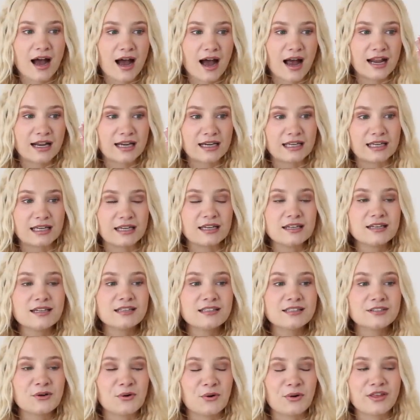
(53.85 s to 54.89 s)
I need
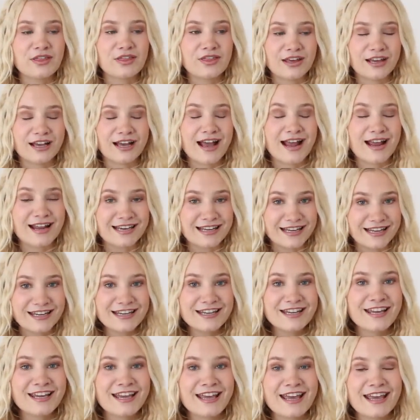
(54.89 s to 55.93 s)
or think I
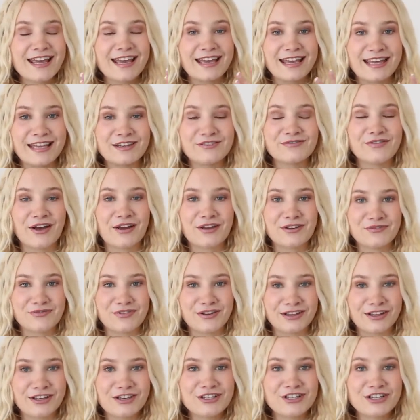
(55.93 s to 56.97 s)
need in Value
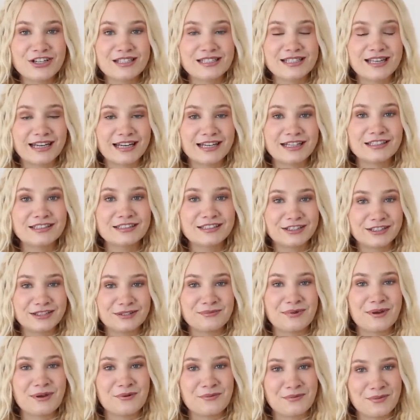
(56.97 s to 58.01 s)
Village is getting a
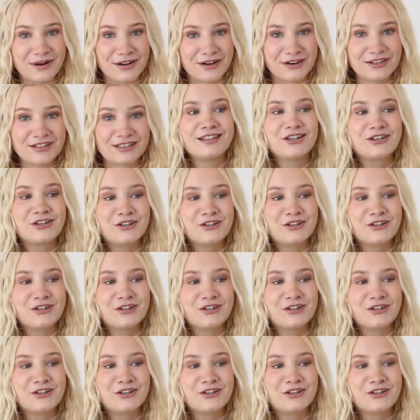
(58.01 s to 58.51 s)
little bit weird.